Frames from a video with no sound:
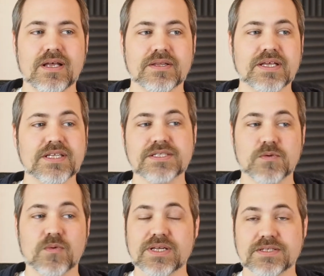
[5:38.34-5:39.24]
that is
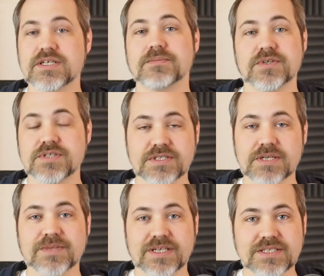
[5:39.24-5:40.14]
quite similar to
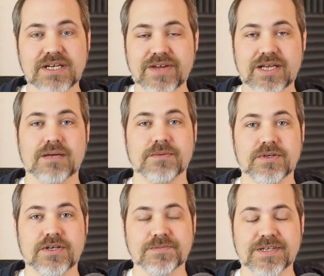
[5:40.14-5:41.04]
some things that I've had come
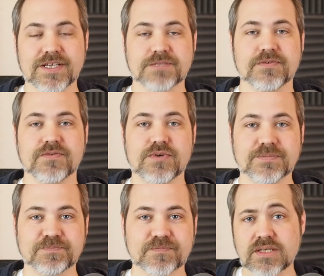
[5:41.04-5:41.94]
across my desk before.
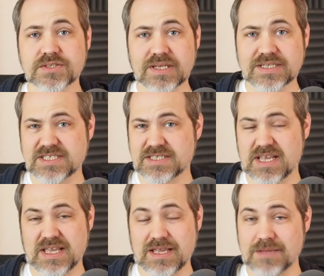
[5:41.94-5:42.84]
So let's
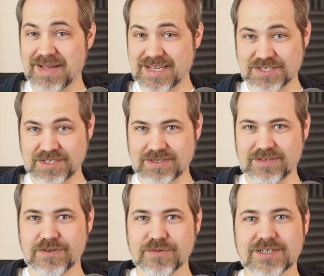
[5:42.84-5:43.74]
imagine,
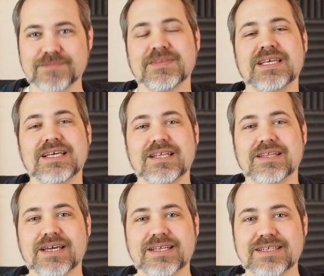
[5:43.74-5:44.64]
if you will,
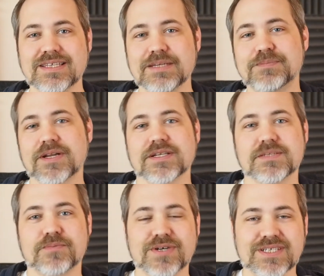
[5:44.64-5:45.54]
that the product
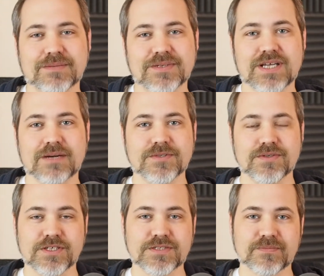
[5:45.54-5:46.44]
support team has come
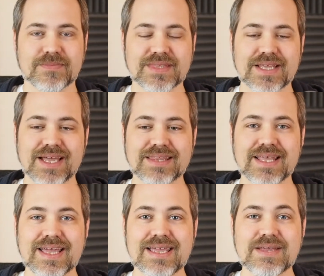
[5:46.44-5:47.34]
to us and
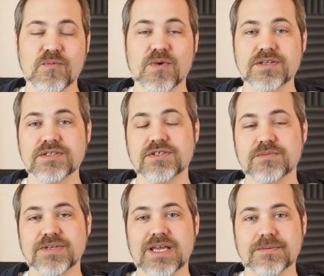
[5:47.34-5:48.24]
they want to
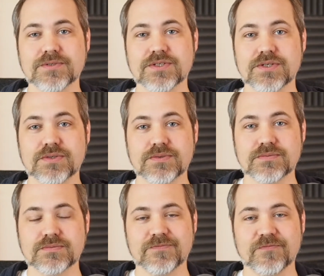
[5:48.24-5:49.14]
be able to
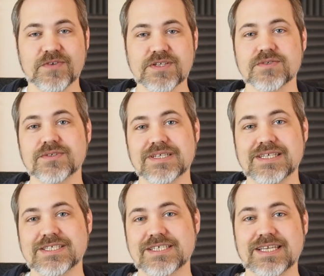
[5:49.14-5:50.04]
visually
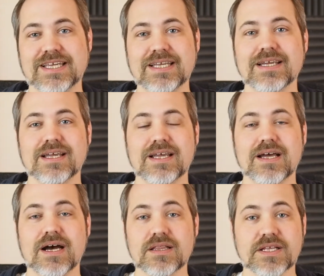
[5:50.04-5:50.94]
see
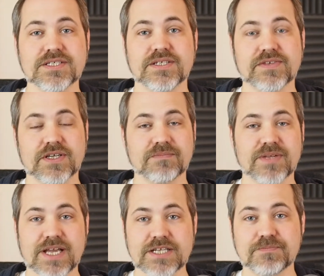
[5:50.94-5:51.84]
a list of the
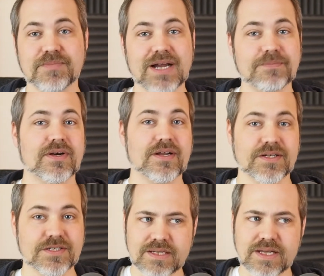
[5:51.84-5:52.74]
complaints by
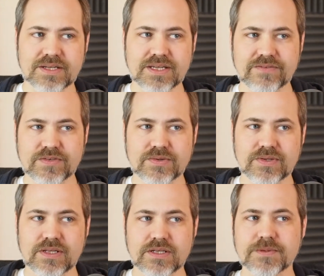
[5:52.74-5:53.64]
product. Now, to give you
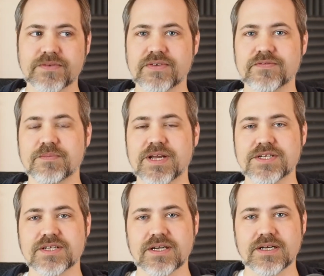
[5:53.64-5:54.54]
a little bit of
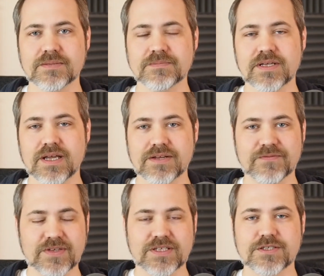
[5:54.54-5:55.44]
information here and
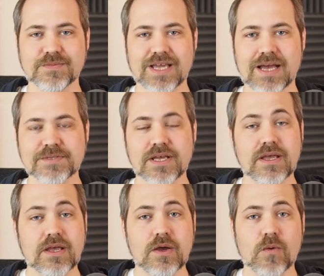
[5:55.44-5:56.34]
fill in some gaps,
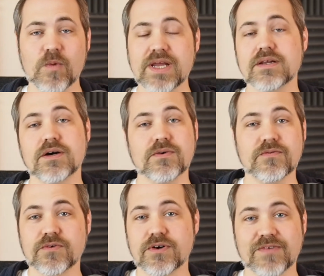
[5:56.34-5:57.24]
we know
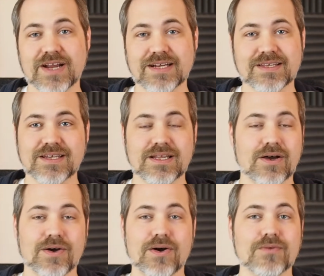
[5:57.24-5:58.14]
for a fact that
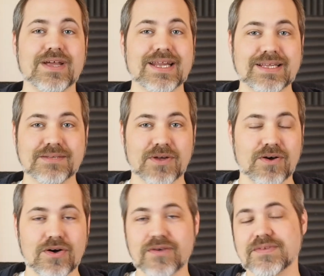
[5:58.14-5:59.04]
already
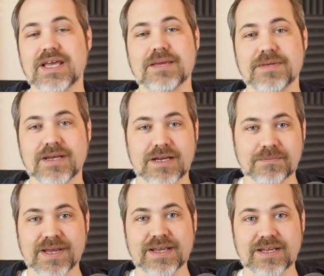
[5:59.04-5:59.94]
all of the API and
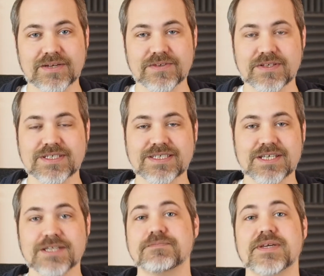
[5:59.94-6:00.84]
backend for this
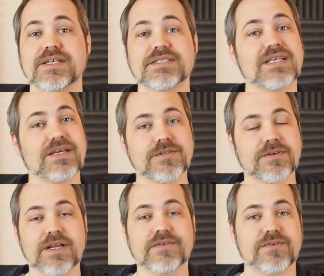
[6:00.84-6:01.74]
exists because it was
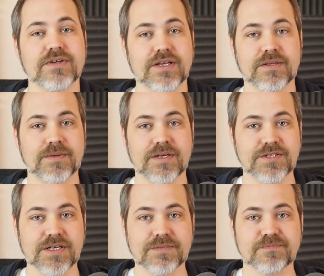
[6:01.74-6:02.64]
created for another
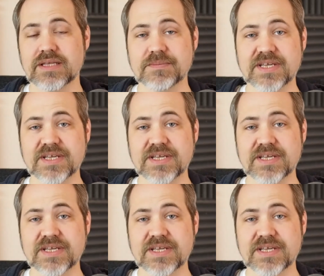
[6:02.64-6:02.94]
project. That